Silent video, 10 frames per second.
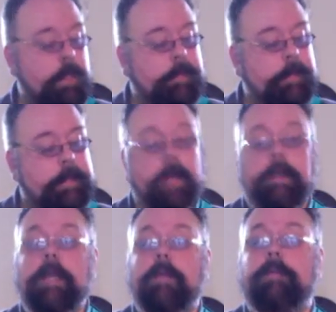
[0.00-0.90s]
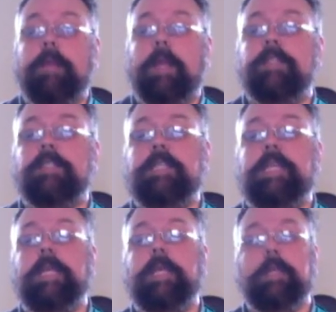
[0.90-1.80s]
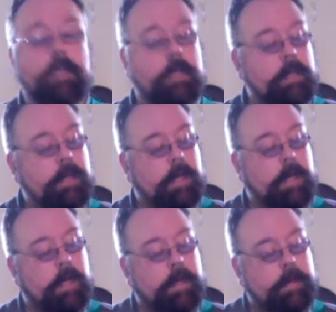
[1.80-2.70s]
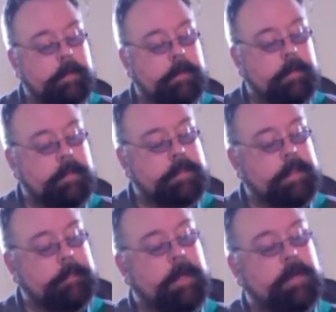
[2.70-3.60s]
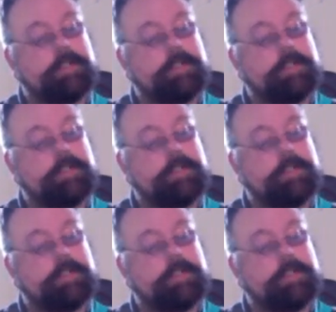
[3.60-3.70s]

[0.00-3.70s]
and then down here we've got a C minor